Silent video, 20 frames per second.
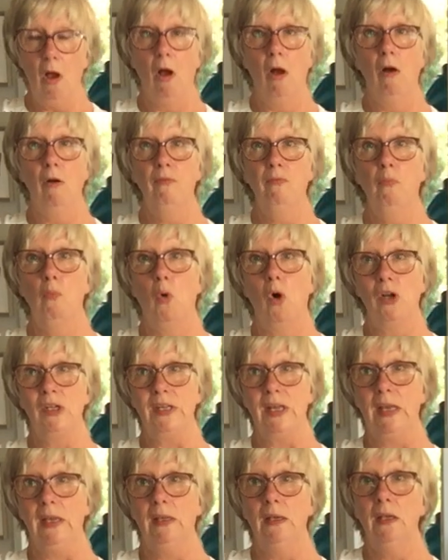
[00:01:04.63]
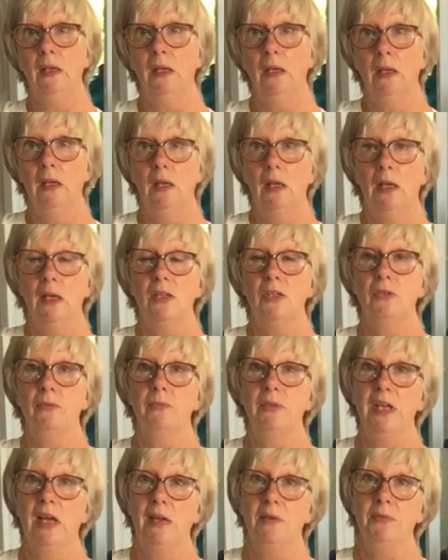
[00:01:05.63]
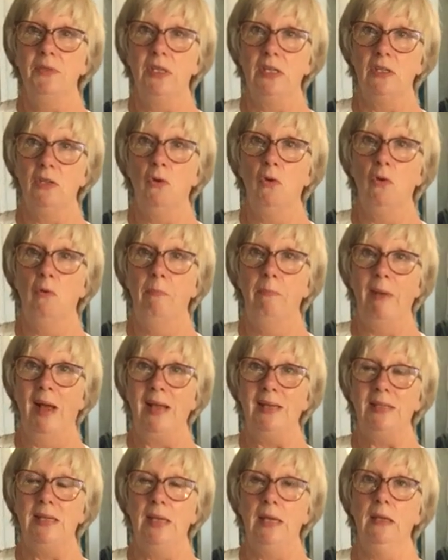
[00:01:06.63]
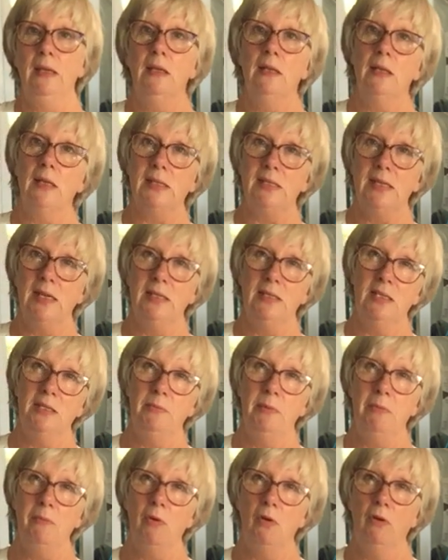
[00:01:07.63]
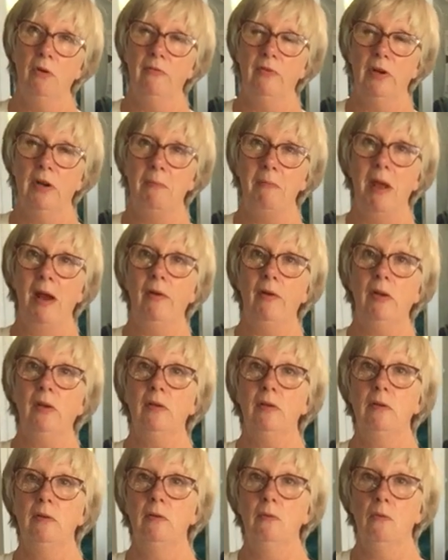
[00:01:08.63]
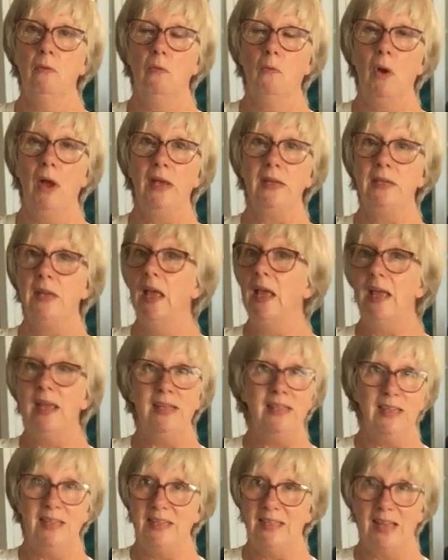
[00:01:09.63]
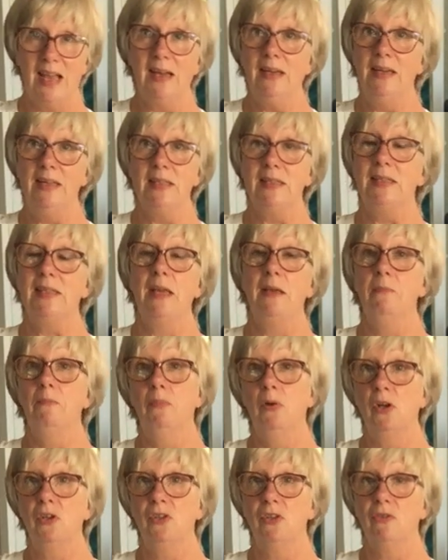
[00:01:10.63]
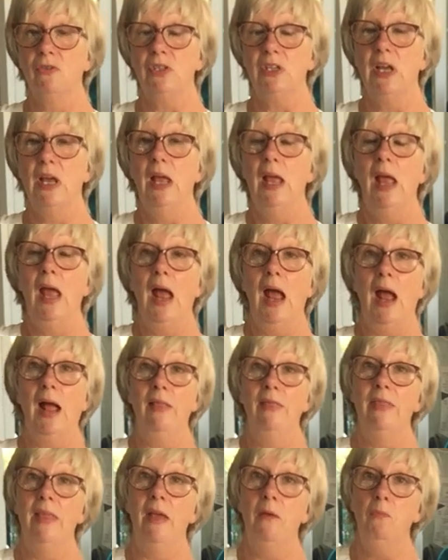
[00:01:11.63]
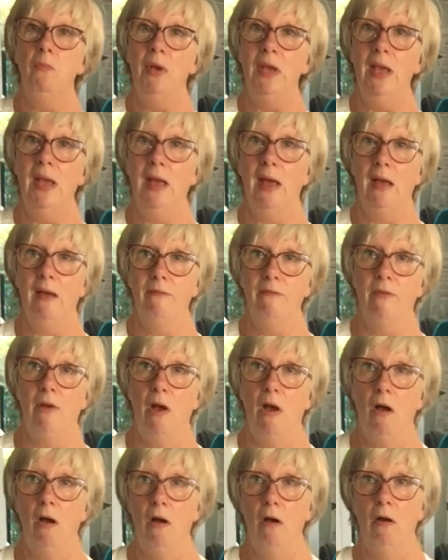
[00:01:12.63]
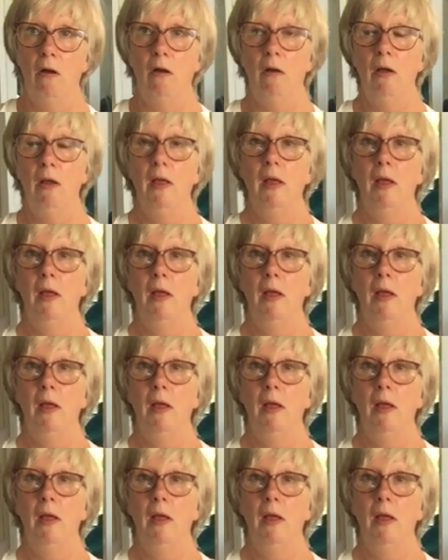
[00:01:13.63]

of wadding. Sometimes it's called batting. That tends to be more of an American word. It's exactly the same product. And then we have our